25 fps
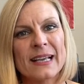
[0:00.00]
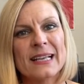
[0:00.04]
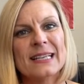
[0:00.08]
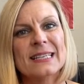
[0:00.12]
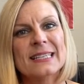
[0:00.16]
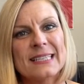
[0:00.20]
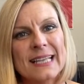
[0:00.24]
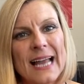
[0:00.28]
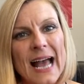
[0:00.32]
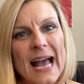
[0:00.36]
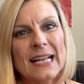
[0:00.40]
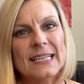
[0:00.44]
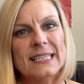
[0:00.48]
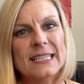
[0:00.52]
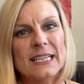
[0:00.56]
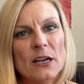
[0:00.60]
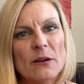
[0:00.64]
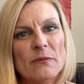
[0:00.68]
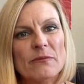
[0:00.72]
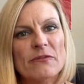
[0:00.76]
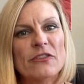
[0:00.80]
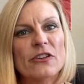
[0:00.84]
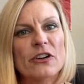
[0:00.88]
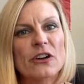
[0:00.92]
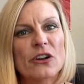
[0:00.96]
Standing
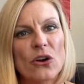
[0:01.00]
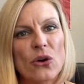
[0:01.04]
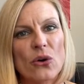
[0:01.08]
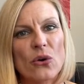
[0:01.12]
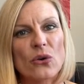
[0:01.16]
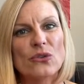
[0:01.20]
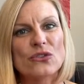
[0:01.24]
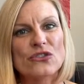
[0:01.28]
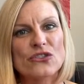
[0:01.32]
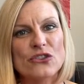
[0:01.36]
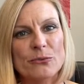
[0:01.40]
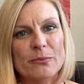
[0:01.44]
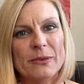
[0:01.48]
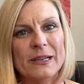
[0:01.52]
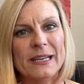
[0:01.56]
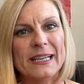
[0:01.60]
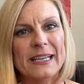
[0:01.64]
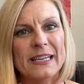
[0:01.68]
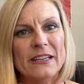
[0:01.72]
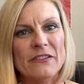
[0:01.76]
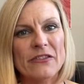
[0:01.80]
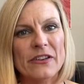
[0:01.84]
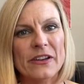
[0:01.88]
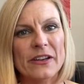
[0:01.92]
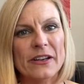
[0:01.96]
up for a cause you
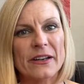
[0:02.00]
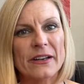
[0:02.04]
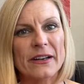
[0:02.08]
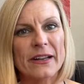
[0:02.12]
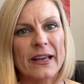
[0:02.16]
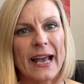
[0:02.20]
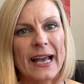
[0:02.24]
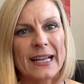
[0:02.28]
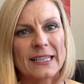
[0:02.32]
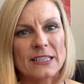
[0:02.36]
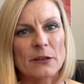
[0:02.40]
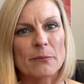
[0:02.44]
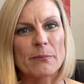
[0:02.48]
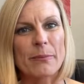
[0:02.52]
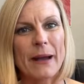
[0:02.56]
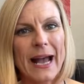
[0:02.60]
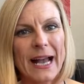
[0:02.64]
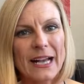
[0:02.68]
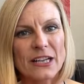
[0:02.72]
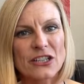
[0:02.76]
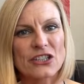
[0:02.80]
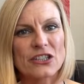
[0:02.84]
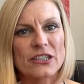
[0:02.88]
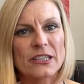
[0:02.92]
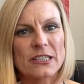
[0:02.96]
believe in and are
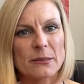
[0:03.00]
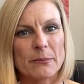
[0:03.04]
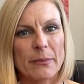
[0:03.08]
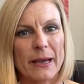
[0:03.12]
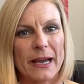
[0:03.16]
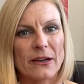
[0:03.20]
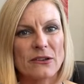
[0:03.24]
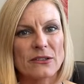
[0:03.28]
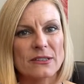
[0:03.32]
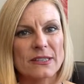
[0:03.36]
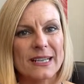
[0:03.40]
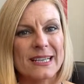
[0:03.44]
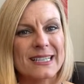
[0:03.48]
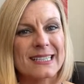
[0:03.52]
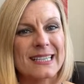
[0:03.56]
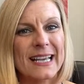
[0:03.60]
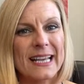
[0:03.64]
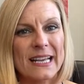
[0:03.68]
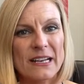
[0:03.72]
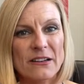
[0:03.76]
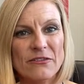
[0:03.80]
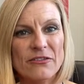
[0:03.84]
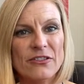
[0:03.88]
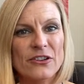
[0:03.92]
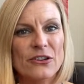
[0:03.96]
passionate about is
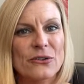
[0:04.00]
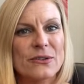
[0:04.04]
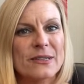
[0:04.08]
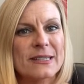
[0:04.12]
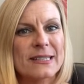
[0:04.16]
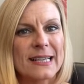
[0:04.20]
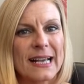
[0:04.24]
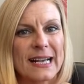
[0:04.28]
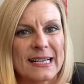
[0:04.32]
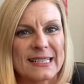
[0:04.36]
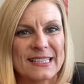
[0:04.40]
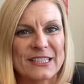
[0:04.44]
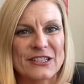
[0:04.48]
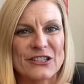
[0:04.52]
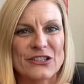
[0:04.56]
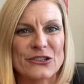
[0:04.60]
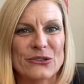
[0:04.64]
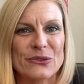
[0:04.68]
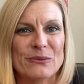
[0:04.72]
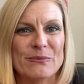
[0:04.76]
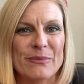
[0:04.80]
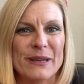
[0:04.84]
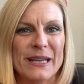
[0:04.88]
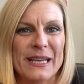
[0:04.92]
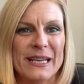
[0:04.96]
influence as it
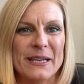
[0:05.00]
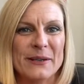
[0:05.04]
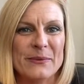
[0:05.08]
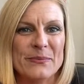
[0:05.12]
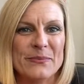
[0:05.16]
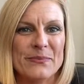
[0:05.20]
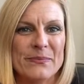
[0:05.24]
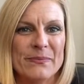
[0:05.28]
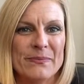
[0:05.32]
should be.